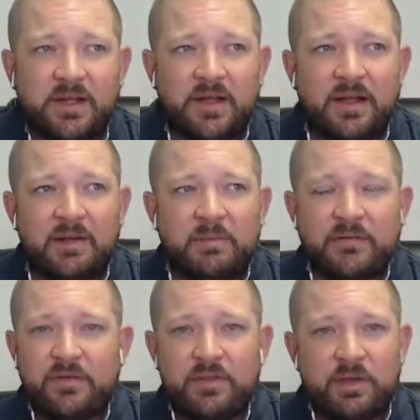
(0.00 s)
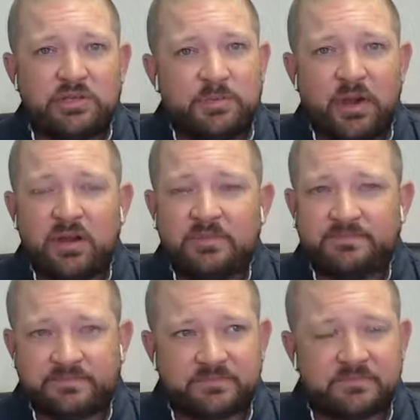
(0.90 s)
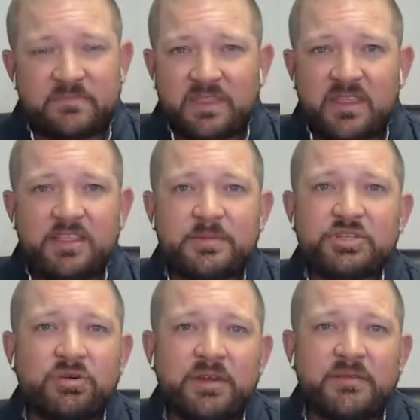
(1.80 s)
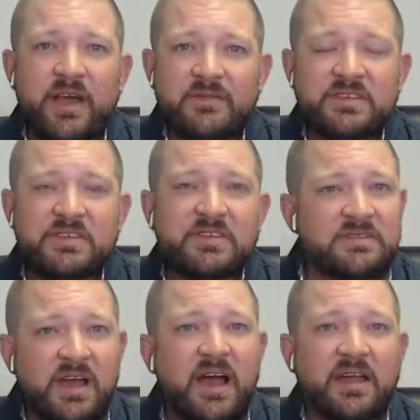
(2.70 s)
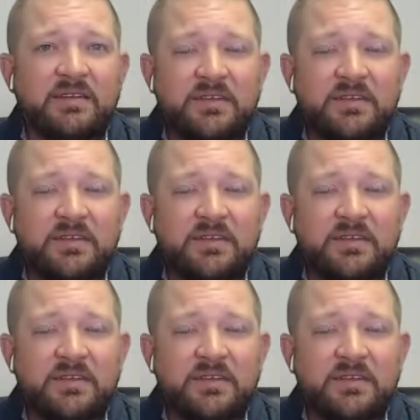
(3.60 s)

But for the most part, in the majority of offices, it's not.